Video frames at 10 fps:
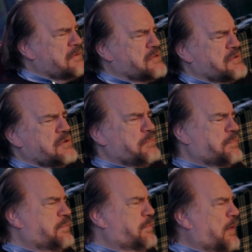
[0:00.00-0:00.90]
There's also
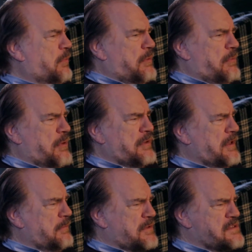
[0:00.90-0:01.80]
a problem about the
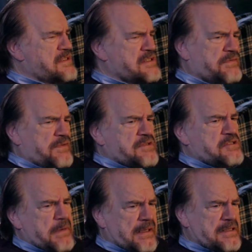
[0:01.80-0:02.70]
name, because there's different
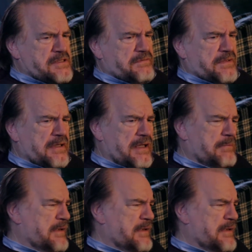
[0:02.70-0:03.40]
spellings of the name.